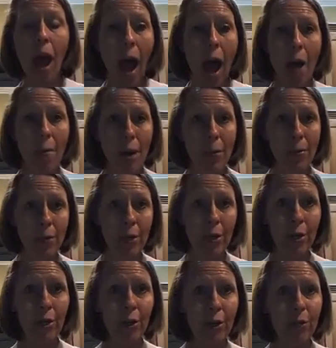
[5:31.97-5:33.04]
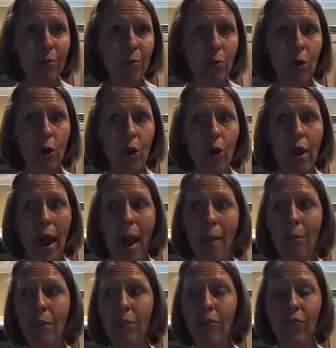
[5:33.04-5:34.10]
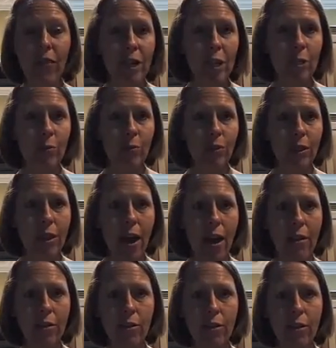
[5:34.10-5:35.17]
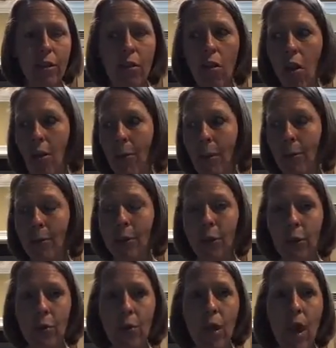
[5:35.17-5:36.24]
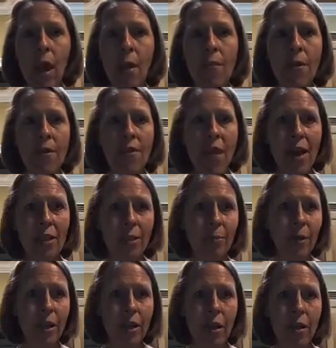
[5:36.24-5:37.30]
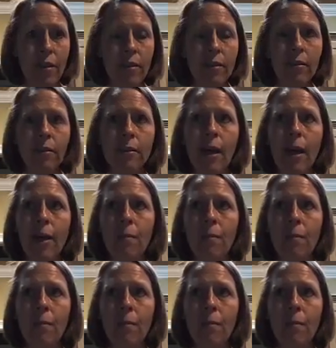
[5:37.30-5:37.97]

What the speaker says: I may put a little more cabbage and vegetables in ours than a lot of people do, but that's because